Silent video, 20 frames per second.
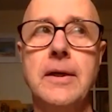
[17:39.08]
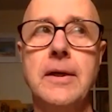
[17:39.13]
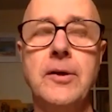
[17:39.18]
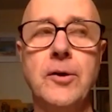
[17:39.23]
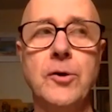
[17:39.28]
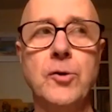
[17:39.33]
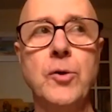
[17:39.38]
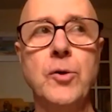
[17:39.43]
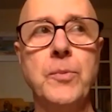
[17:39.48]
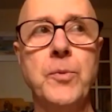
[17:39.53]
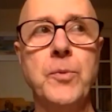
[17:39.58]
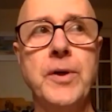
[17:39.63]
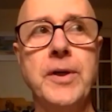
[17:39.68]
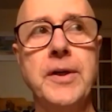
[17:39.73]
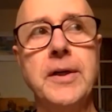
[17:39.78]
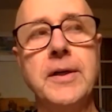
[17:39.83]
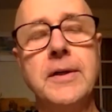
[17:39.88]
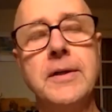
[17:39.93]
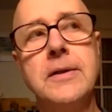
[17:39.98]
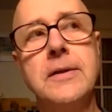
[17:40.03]
our group,
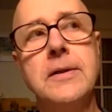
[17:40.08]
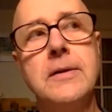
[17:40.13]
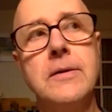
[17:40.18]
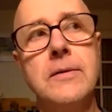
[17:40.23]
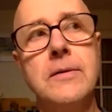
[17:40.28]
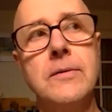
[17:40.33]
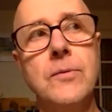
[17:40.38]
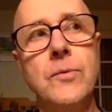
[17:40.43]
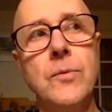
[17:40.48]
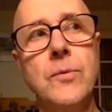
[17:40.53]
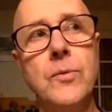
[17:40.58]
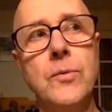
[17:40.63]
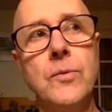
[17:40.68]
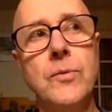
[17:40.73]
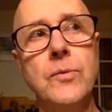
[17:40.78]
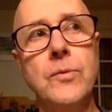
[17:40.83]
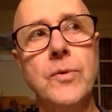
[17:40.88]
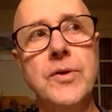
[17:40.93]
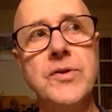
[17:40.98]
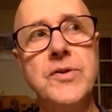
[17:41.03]
we
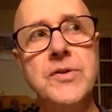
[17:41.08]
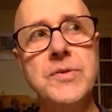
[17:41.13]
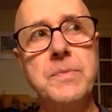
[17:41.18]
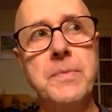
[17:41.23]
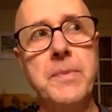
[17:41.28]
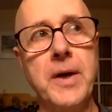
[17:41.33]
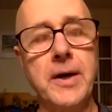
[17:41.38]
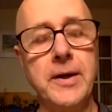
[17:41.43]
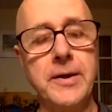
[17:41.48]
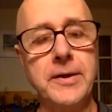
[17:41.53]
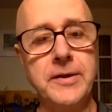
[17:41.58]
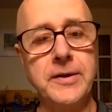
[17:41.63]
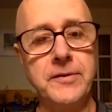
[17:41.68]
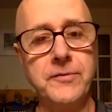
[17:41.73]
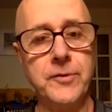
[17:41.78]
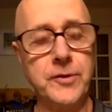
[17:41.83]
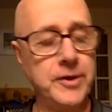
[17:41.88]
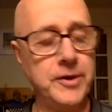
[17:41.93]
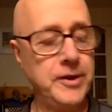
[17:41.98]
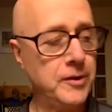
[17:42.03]
responded
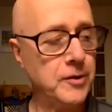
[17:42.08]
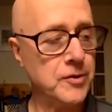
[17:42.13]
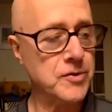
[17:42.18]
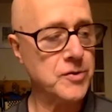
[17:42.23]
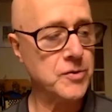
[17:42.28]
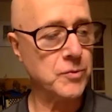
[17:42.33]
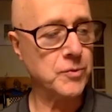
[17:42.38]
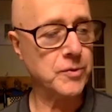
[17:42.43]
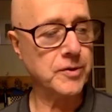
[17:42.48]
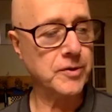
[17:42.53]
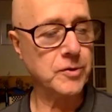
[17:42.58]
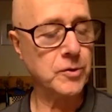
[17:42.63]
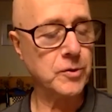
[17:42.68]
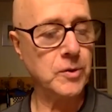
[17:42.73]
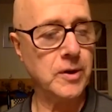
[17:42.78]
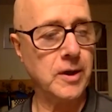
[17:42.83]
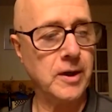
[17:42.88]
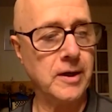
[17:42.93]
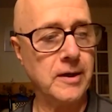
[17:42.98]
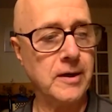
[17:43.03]
for years
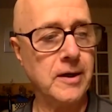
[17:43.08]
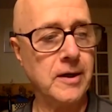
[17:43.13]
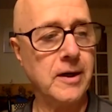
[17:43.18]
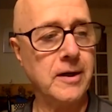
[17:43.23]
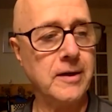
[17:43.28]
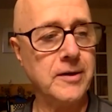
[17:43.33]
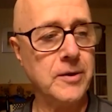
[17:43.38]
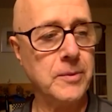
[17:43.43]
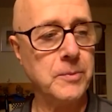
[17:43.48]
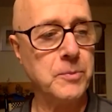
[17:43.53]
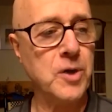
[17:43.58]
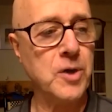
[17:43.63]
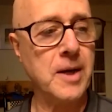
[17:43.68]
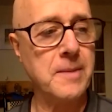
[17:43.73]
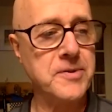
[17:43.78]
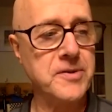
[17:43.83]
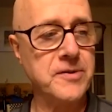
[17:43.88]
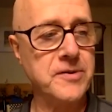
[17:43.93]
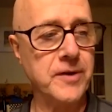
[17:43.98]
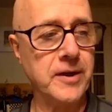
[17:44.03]
to the
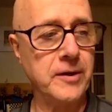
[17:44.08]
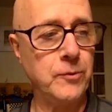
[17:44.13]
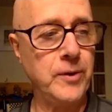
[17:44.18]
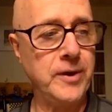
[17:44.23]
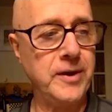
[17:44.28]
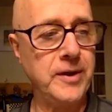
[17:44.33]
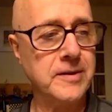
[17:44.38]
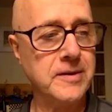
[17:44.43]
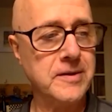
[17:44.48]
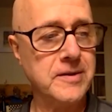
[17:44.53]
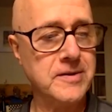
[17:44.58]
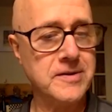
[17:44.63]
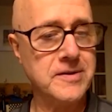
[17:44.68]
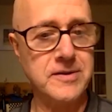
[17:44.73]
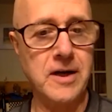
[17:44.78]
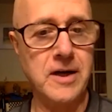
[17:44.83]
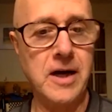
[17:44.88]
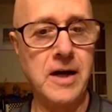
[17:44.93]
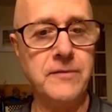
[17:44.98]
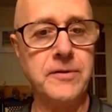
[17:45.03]
prompts of Zee
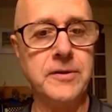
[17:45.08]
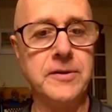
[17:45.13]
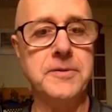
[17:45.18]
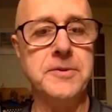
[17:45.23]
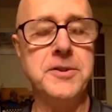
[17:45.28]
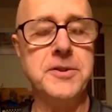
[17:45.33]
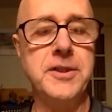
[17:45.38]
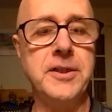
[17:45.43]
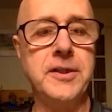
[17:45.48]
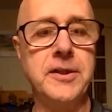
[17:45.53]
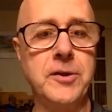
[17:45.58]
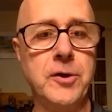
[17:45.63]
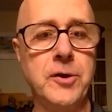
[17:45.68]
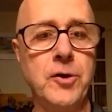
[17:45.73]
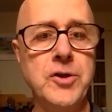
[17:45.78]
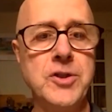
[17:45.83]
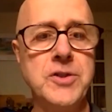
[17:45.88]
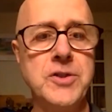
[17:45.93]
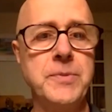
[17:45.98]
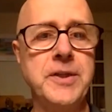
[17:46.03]
Zahava, and she
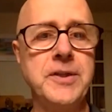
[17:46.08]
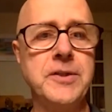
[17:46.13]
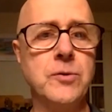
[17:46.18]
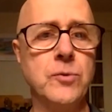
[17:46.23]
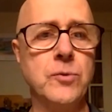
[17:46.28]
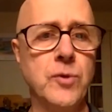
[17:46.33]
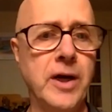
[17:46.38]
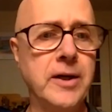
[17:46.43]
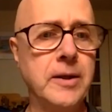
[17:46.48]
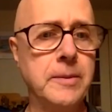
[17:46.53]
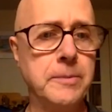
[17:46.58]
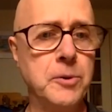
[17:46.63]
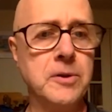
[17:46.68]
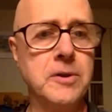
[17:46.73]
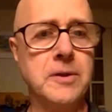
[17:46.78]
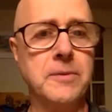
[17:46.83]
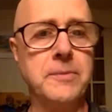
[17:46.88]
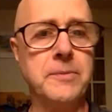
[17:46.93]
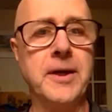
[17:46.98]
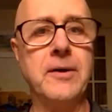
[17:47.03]
encouraged me to write a
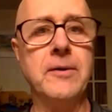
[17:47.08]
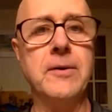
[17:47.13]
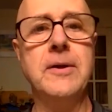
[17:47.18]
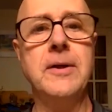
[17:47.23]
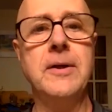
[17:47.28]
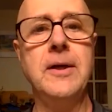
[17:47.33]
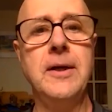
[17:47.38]
book about